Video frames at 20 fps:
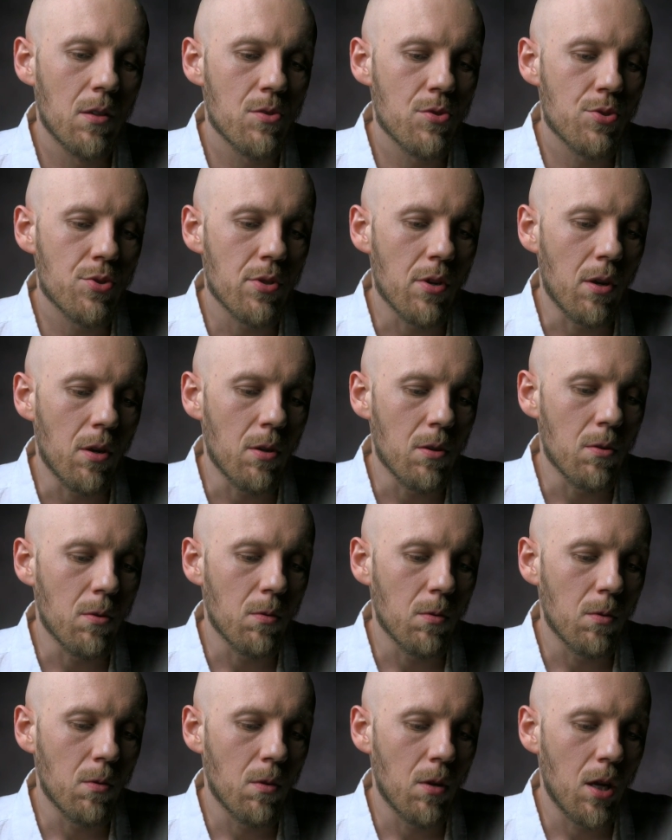
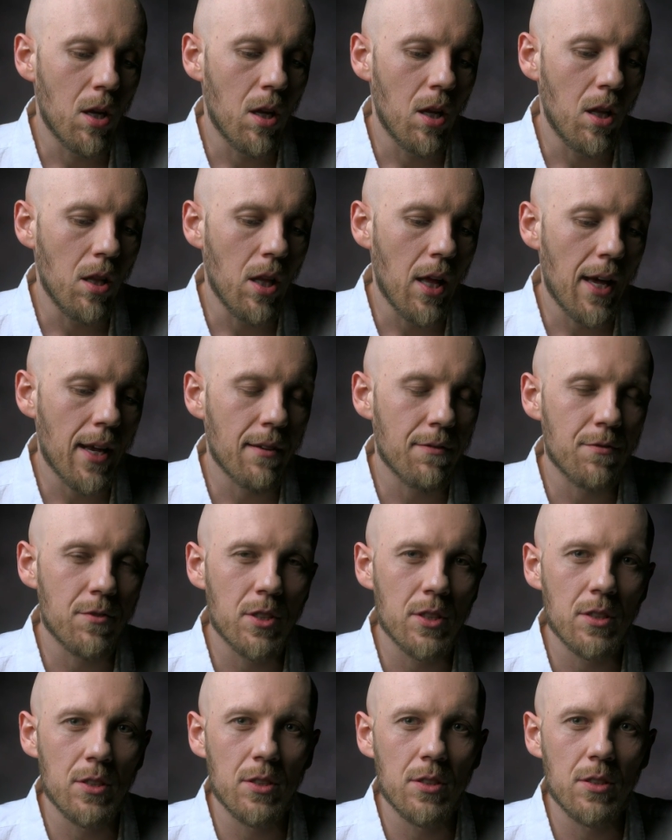So a lot of
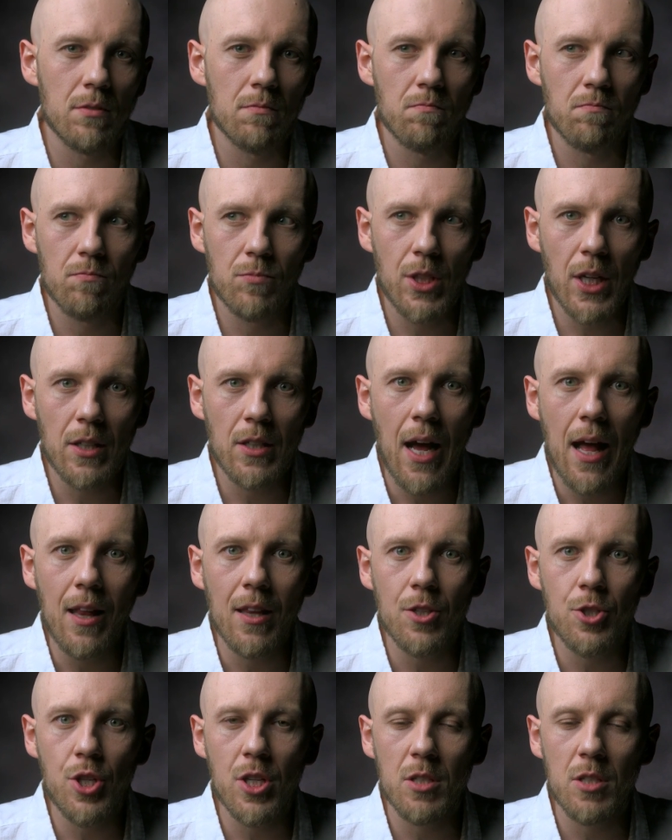technology